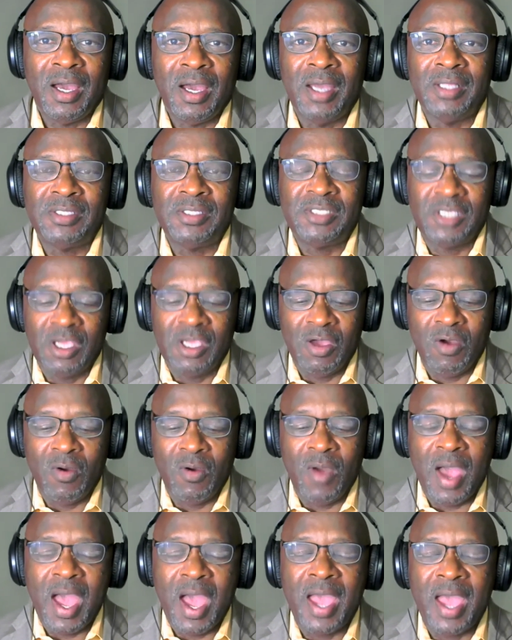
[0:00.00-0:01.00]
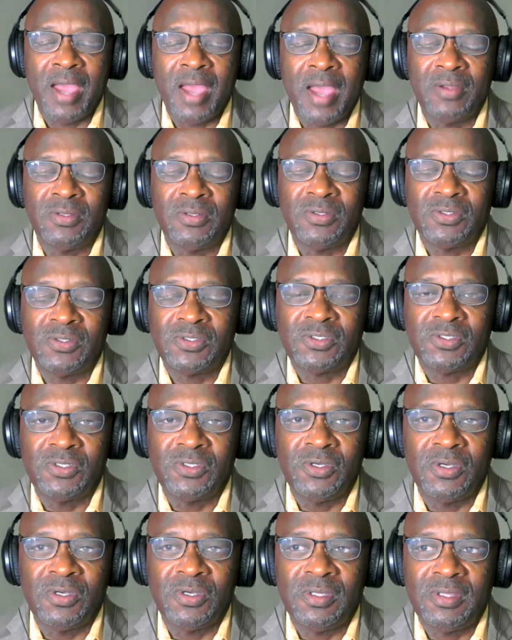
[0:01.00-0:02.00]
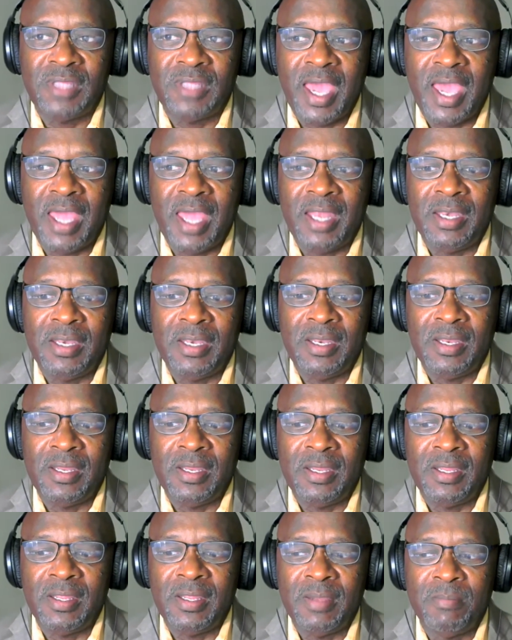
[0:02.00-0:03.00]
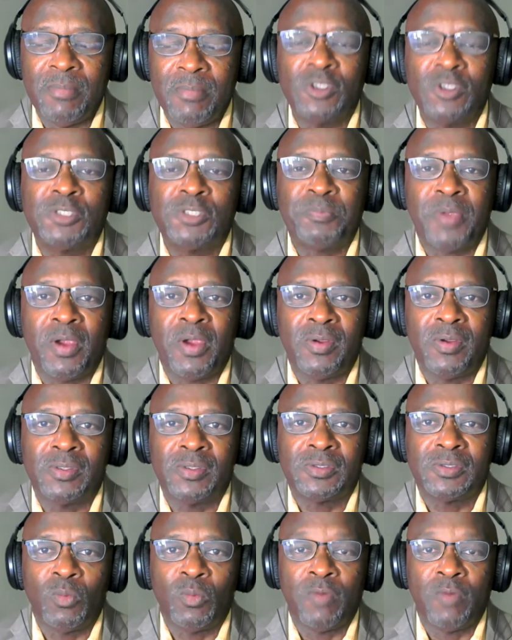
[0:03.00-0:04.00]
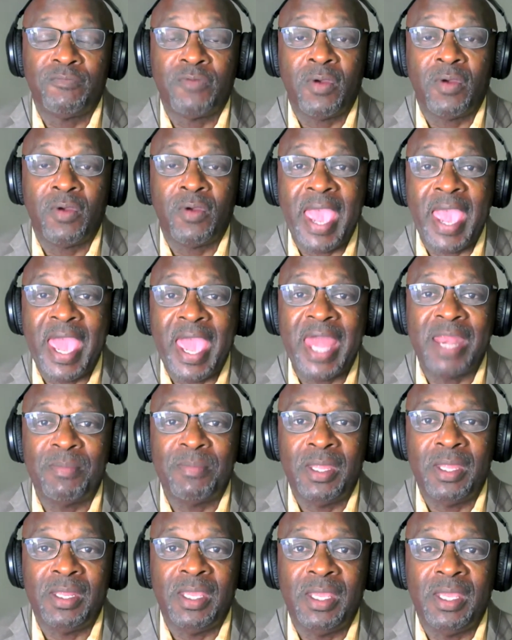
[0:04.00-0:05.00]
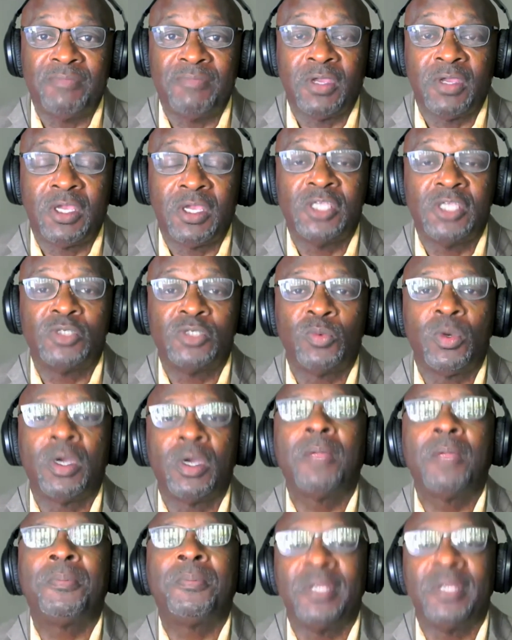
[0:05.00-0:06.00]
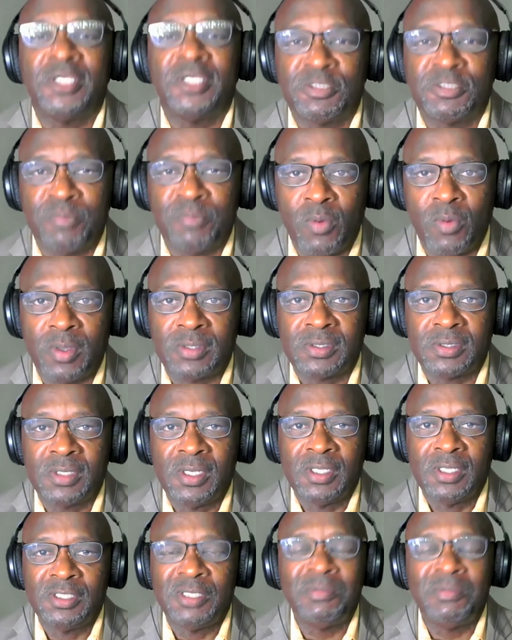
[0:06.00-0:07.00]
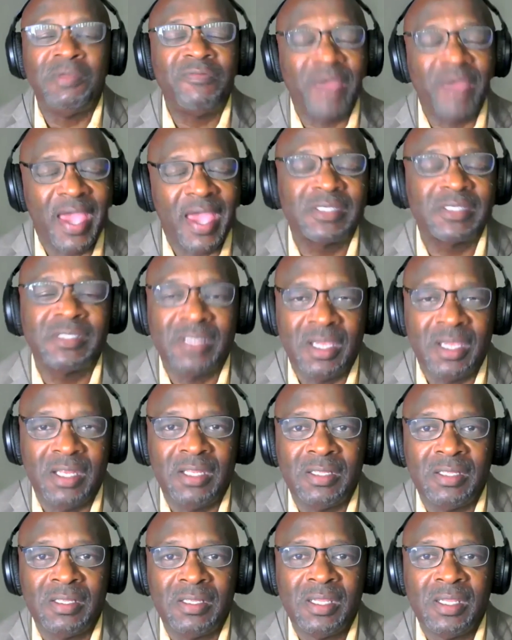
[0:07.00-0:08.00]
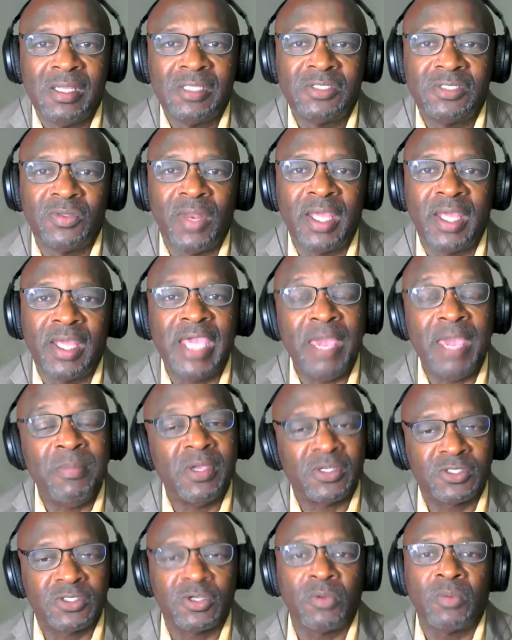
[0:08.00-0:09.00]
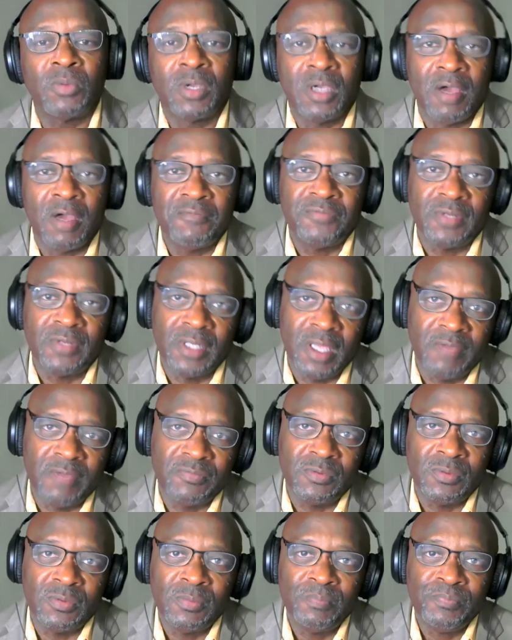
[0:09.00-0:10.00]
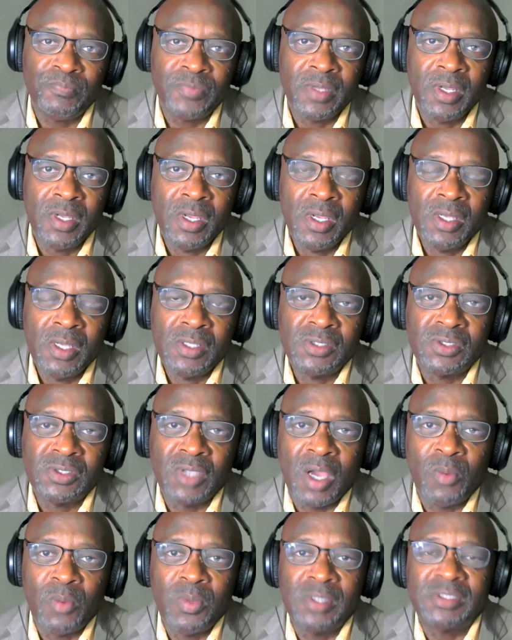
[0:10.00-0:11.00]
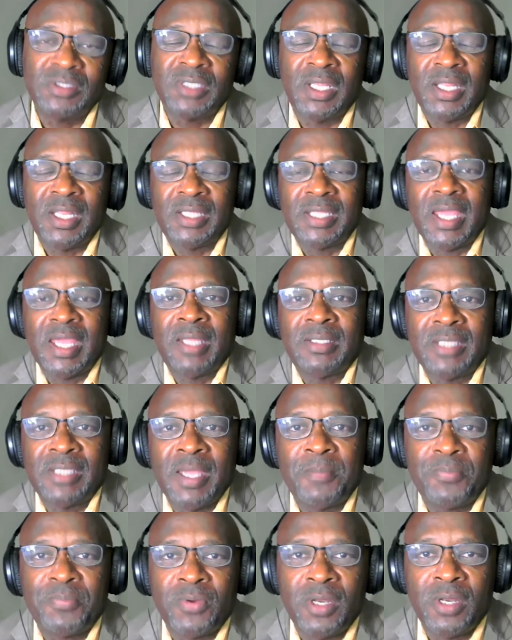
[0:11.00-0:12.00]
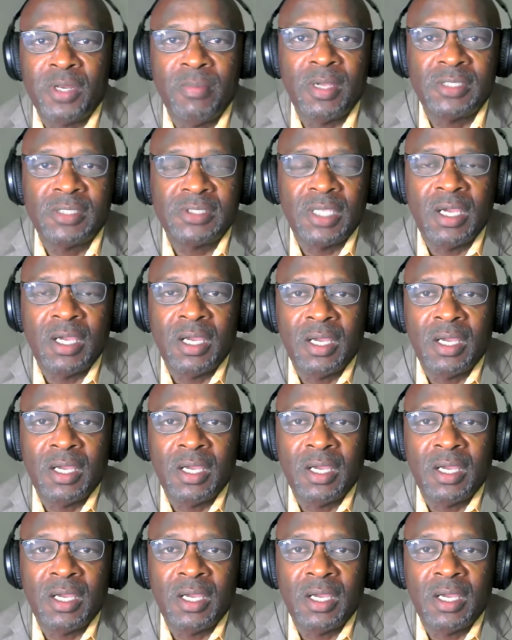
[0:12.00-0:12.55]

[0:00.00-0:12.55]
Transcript: until I understood that most parents were very adamant if their kids were going to play sports to be vaccinated. So that gave me a certain comfort level. So I would say that pretty much